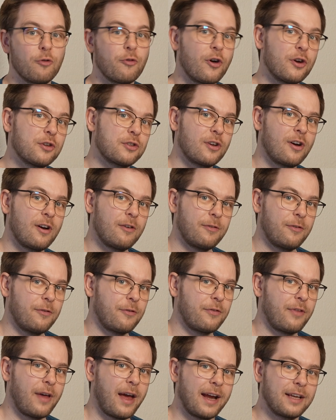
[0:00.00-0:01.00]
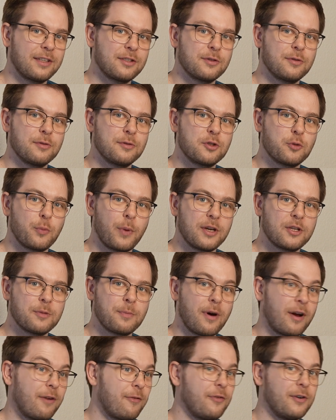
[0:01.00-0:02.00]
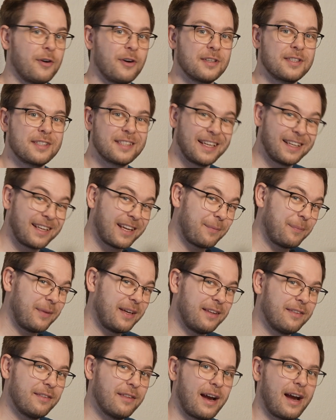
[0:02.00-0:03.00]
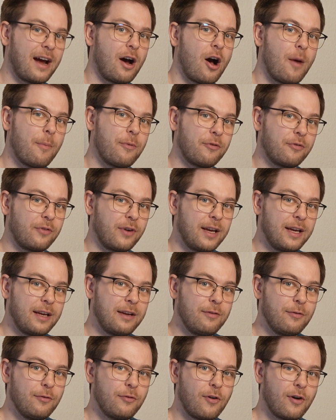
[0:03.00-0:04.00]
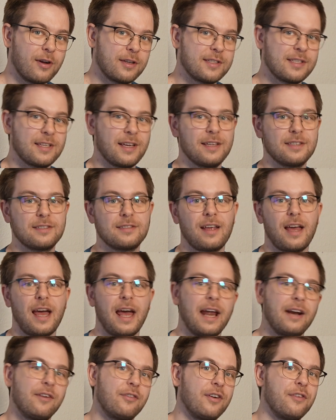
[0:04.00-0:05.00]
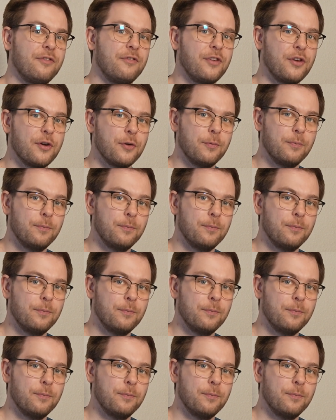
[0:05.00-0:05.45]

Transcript: first off, thanks to SwitchBot for sending me their Hub 3 for test and review.